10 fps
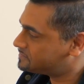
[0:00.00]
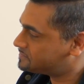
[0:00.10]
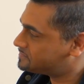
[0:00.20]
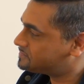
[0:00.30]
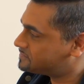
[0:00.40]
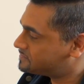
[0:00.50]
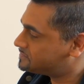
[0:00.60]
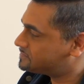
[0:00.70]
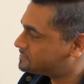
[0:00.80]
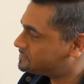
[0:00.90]

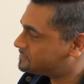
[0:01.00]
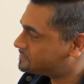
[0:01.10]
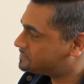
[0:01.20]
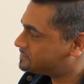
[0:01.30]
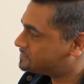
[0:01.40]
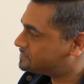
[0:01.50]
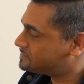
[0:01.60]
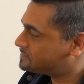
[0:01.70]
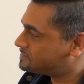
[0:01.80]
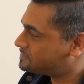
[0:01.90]

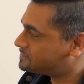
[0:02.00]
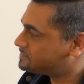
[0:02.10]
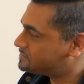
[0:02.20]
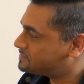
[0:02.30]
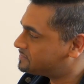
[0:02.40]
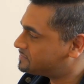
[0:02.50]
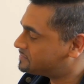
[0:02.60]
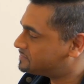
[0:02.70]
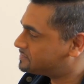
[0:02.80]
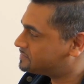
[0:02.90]

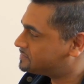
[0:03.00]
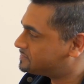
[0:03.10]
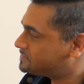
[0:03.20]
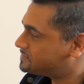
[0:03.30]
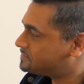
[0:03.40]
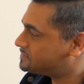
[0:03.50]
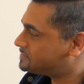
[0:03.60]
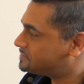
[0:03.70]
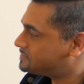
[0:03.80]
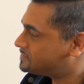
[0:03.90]

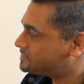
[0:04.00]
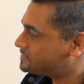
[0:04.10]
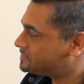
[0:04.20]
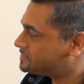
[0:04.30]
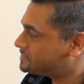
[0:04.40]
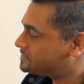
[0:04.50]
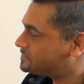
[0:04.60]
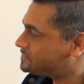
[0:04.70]
(silent)